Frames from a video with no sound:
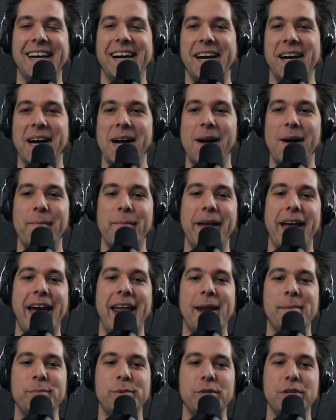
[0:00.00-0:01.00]
And
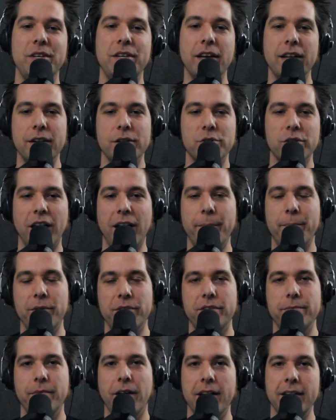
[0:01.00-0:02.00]
I'm going to try to
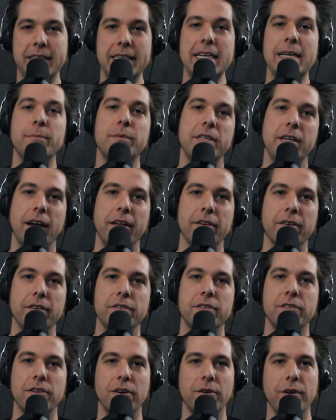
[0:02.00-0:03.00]
put a team together.
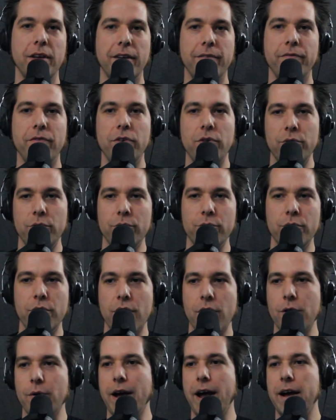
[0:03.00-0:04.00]
So if you
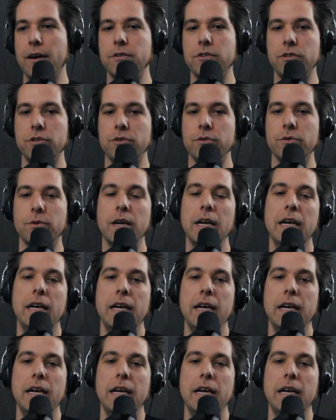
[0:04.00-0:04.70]
know how to